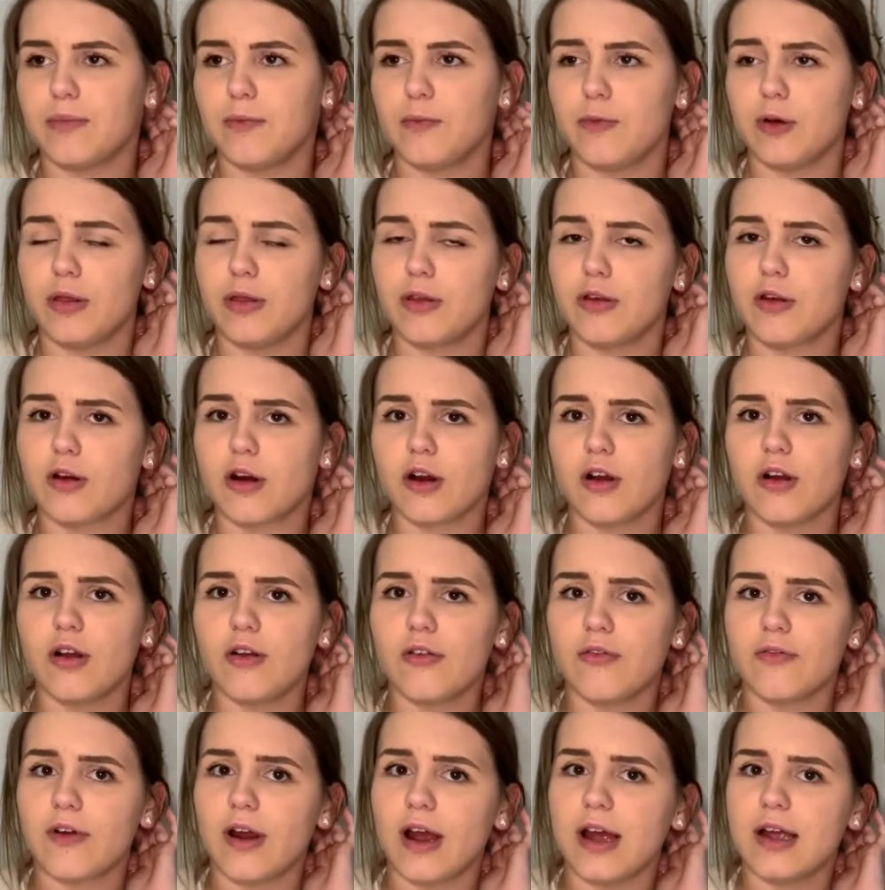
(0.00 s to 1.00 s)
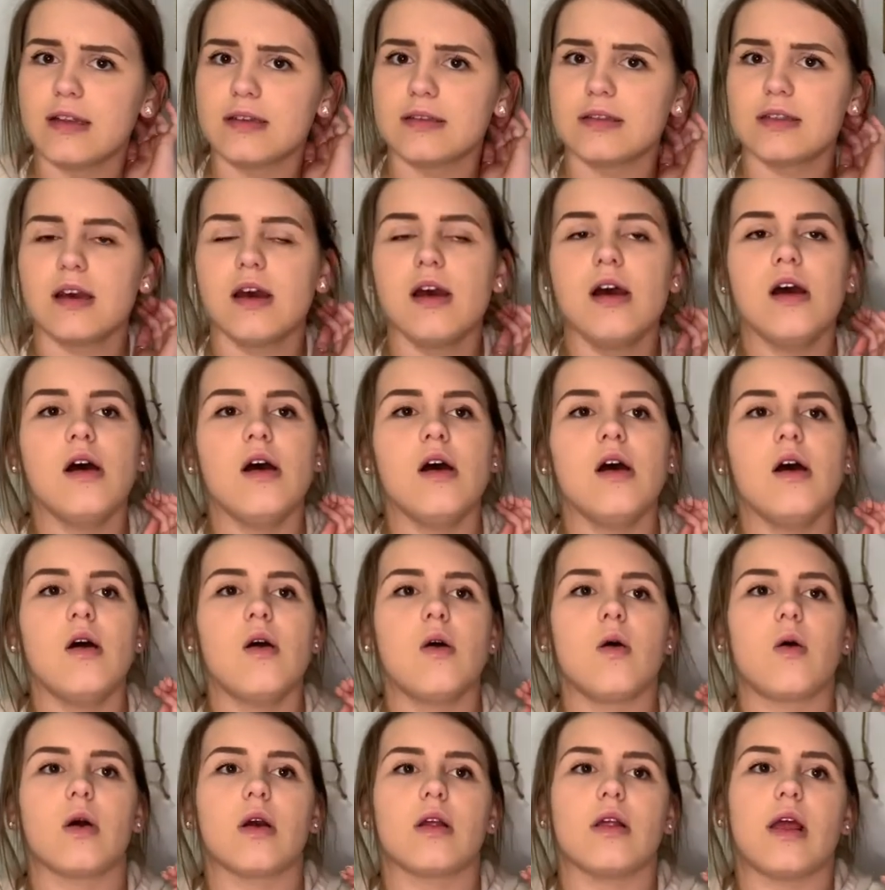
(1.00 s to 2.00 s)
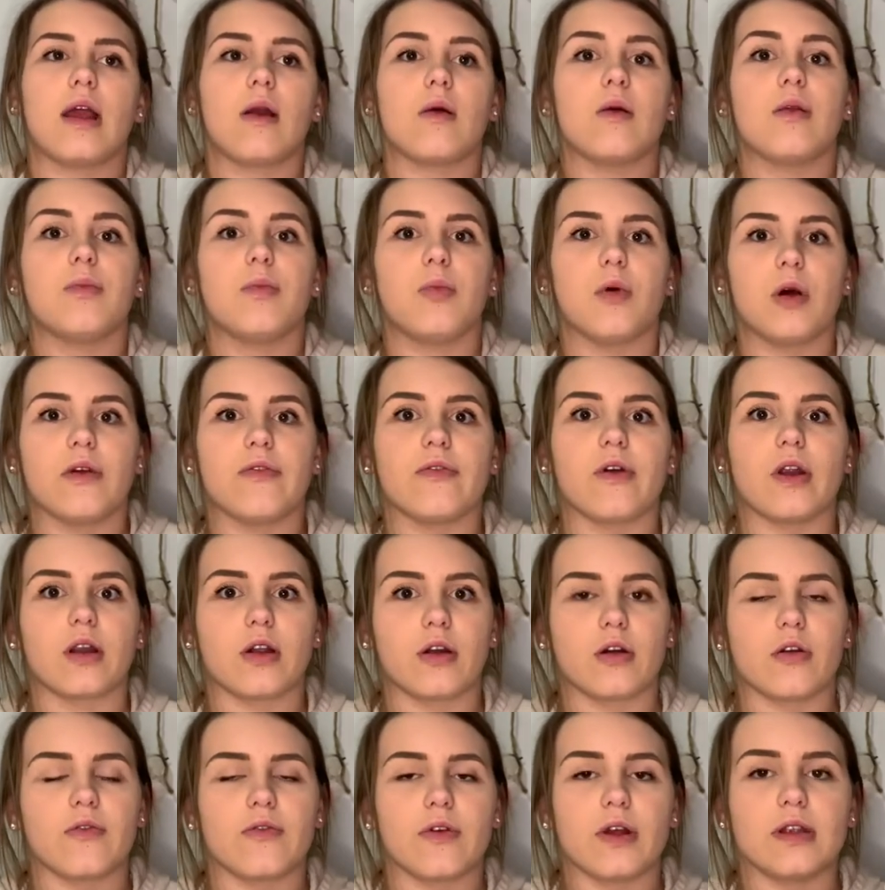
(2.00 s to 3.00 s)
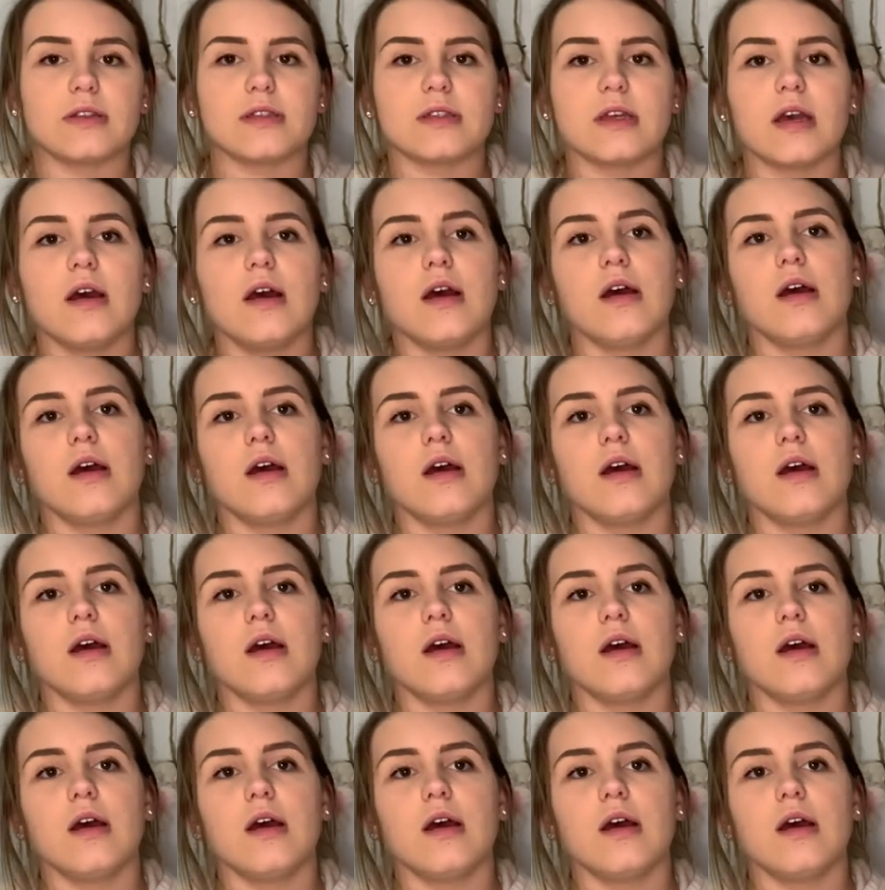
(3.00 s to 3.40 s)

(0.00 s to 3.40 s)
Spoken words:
with girlfriends or like with boyfriend girlfriends.